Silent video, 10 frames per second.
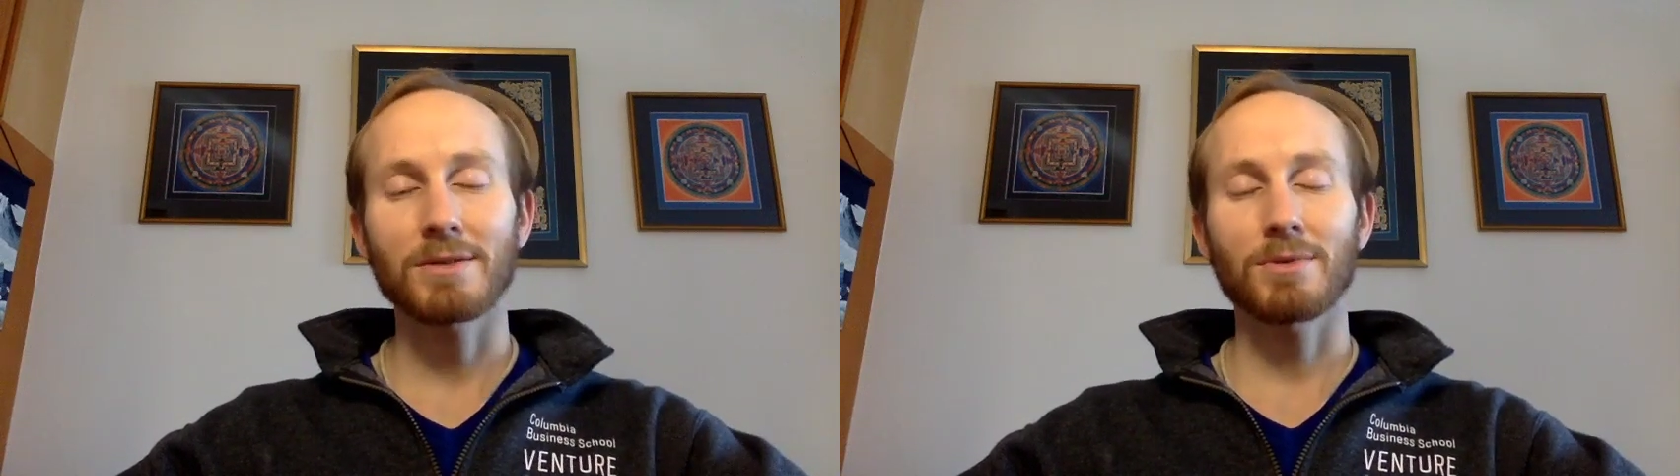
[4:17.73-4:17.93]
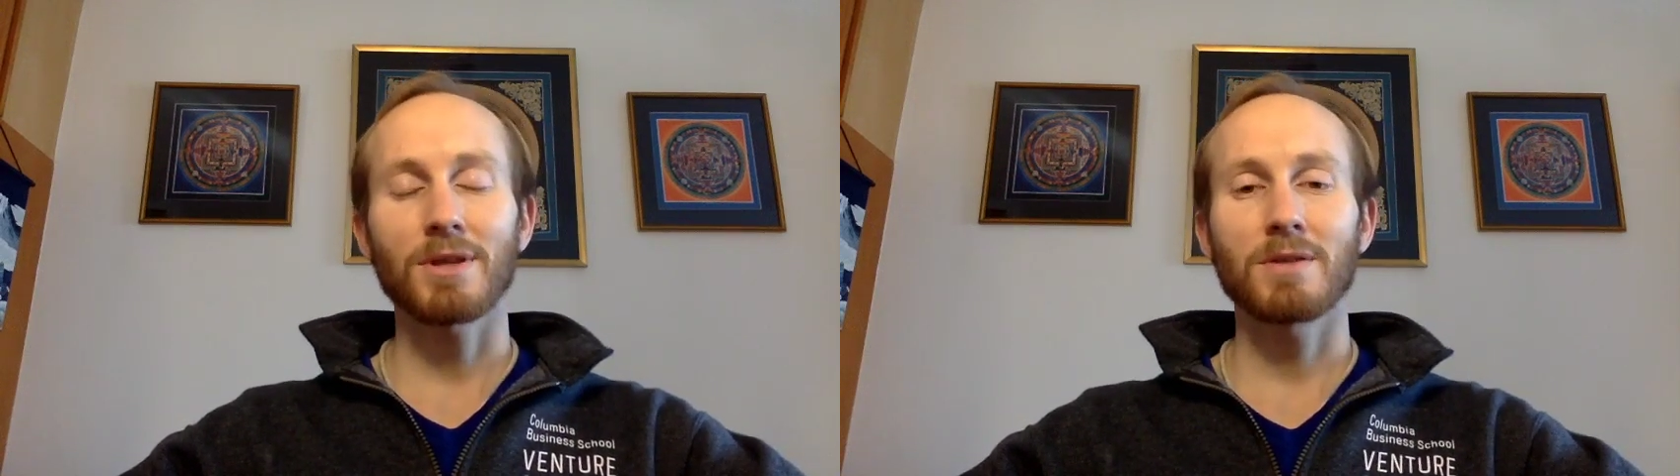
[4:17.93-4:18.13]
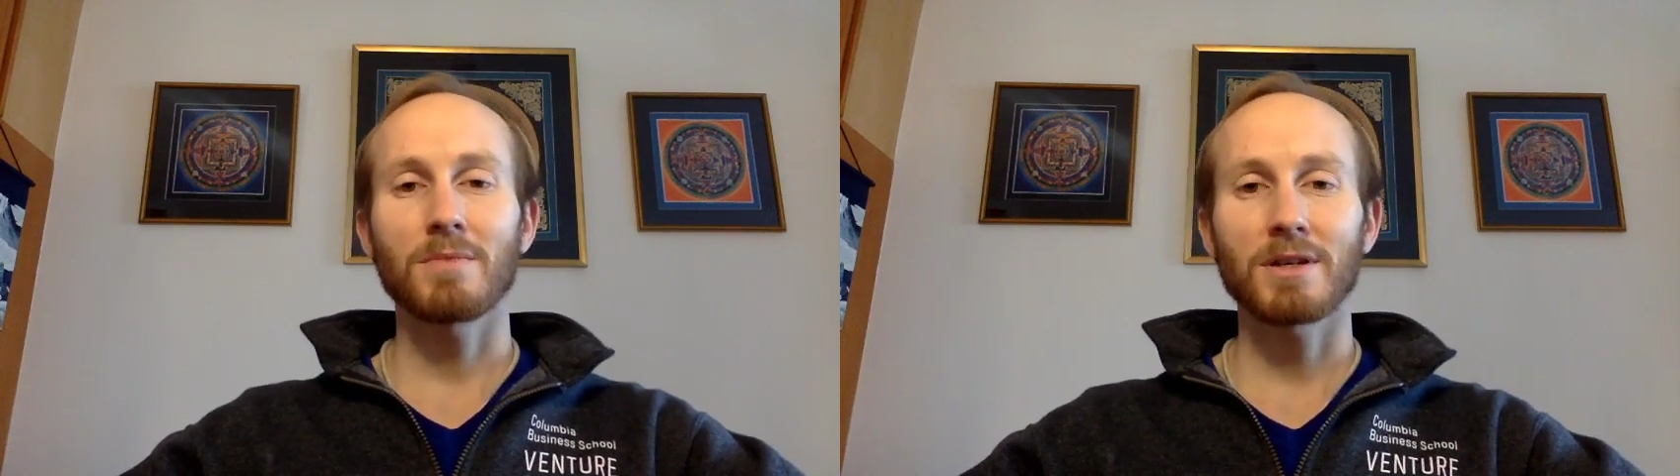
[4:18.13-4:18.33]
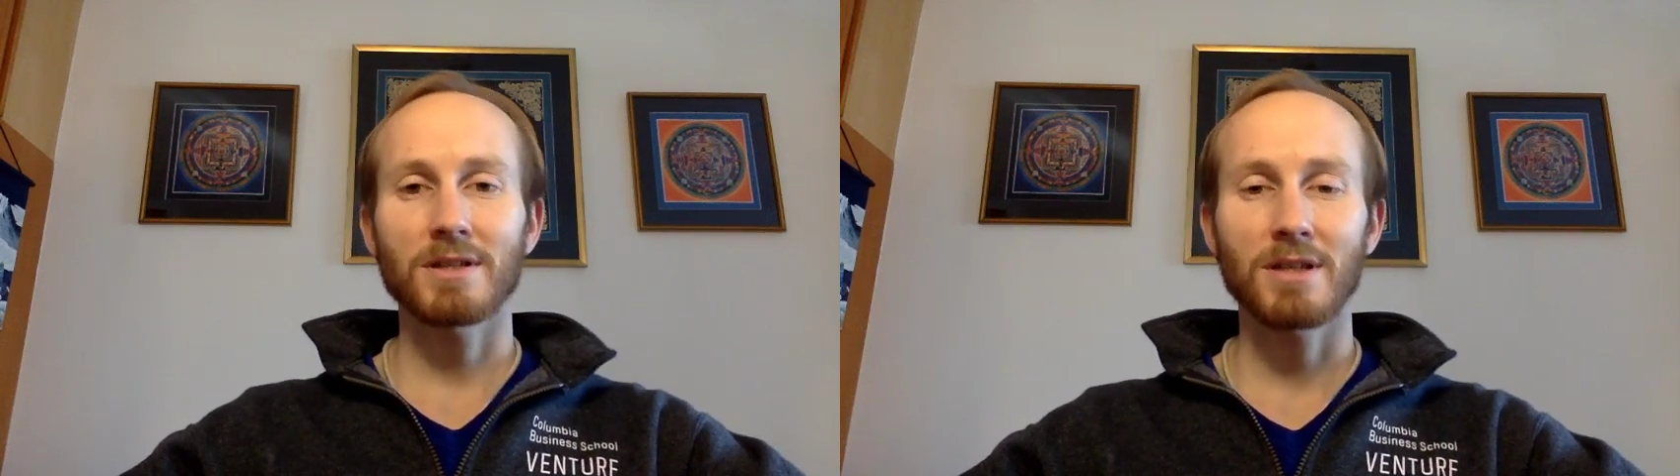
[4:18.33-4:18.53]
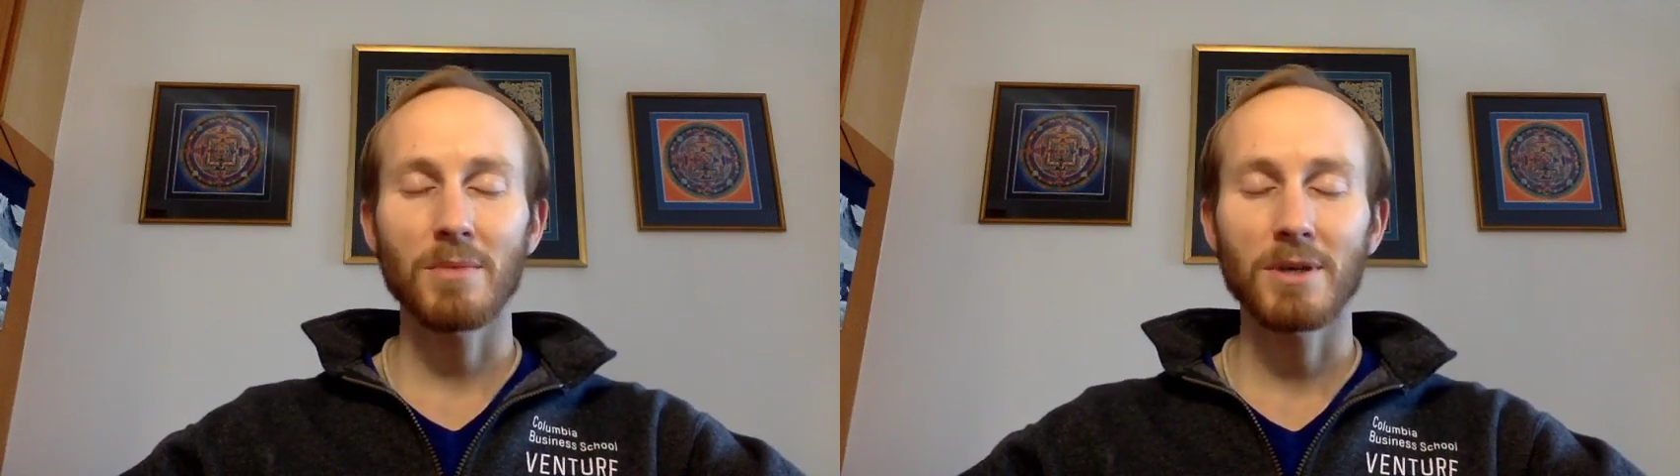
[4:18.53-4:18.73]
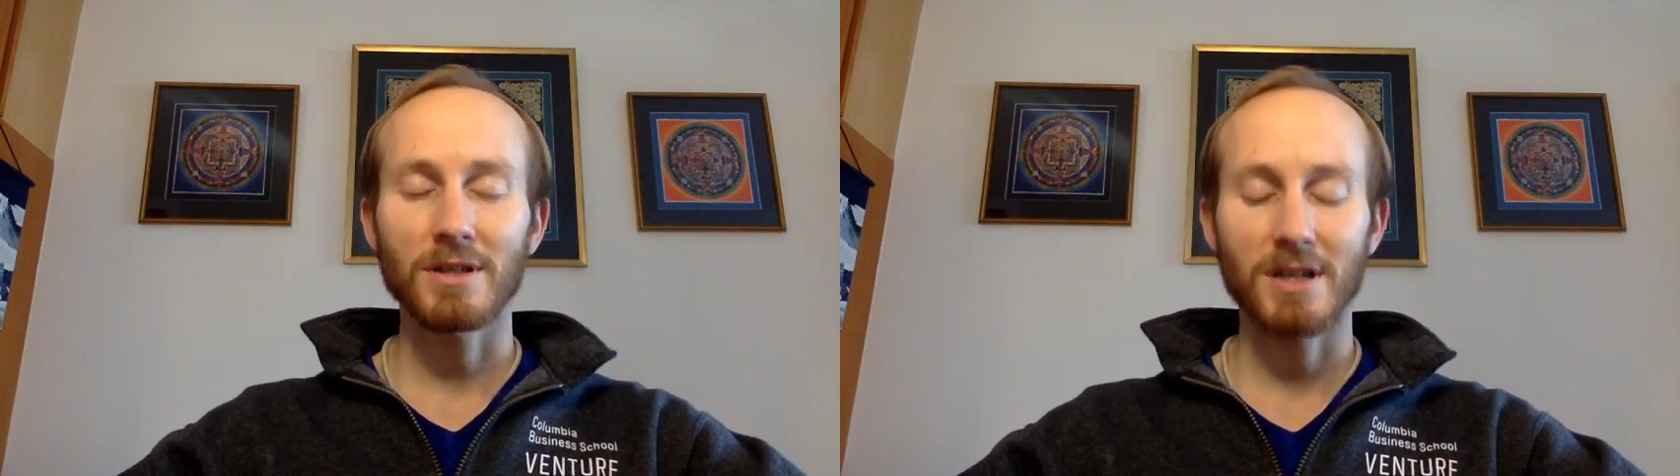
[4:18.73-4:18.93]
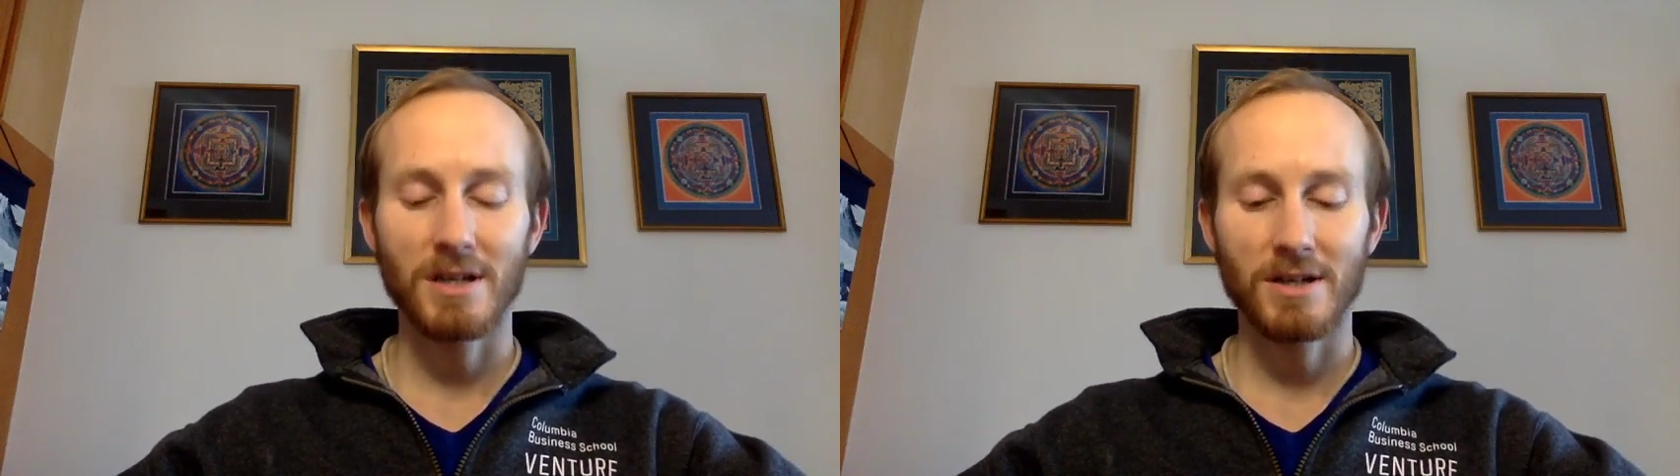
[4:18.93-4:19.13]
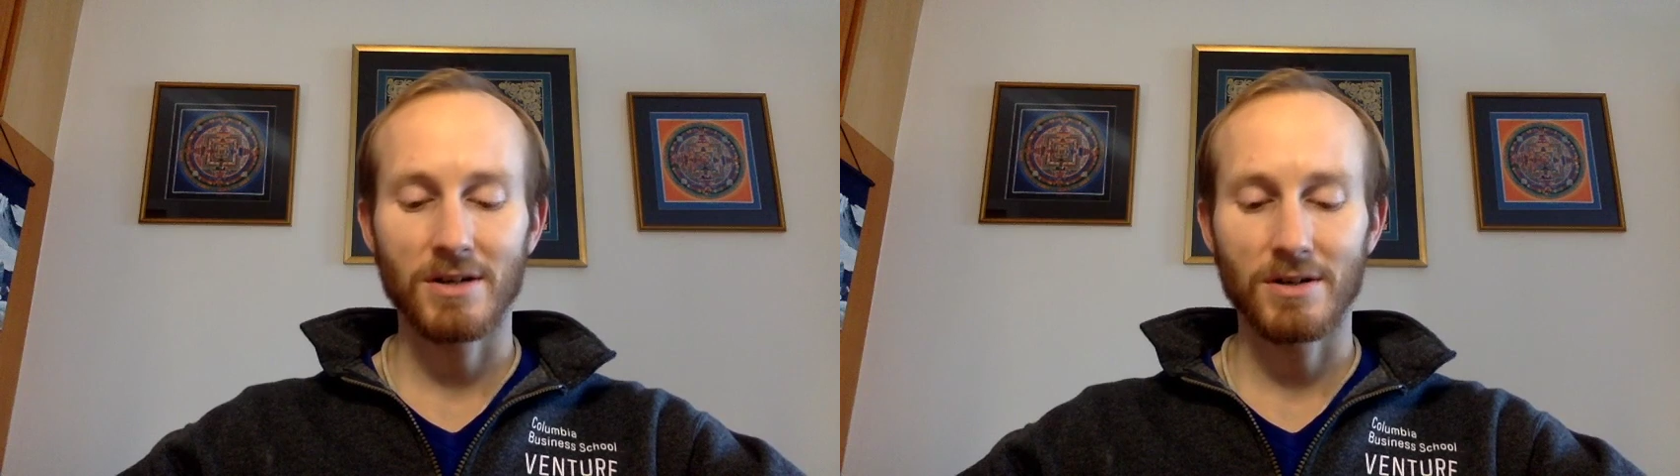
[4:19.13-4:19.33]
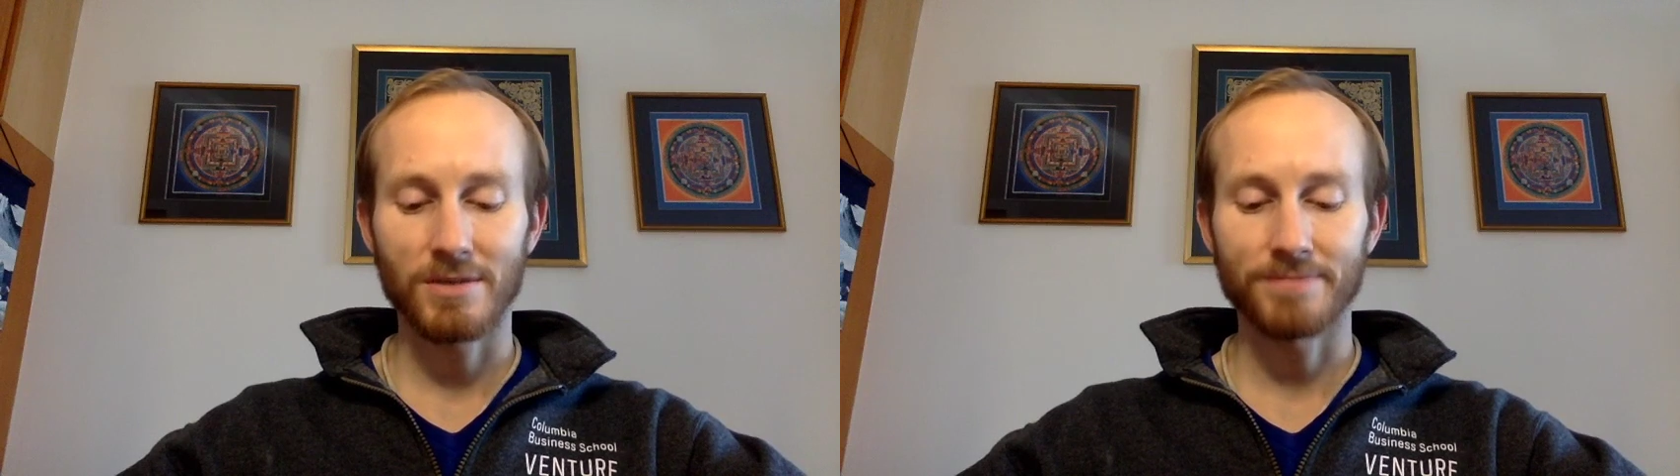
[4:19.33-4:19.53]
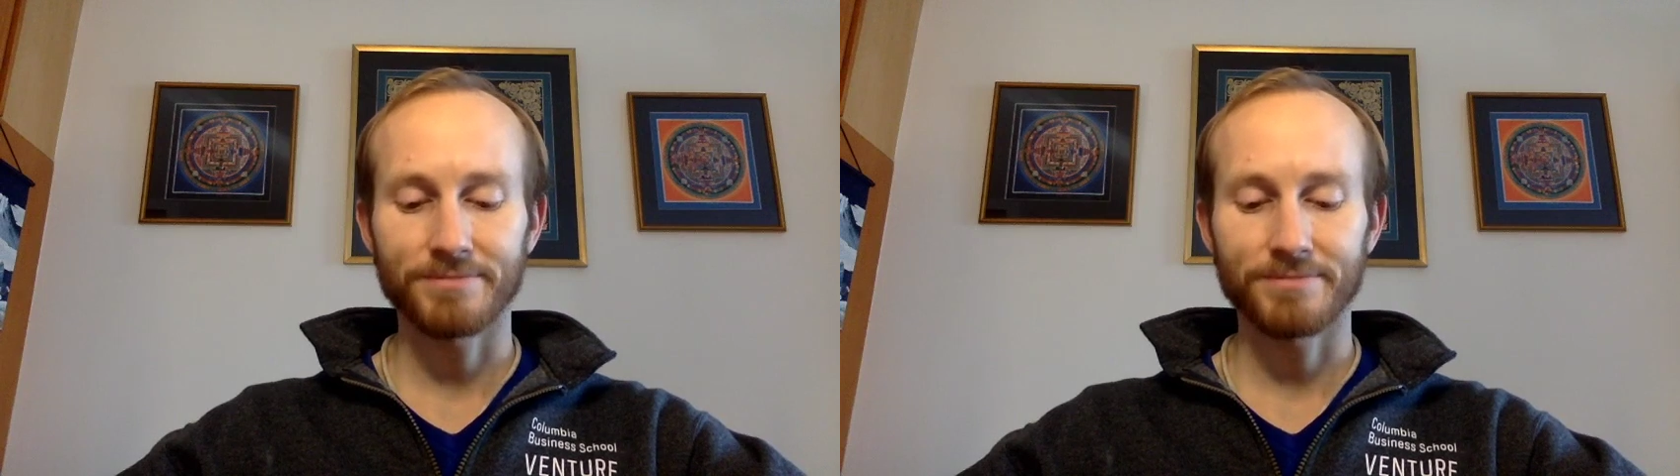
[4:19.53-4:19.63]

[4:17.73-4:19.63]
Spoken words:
within my stomach that occurred.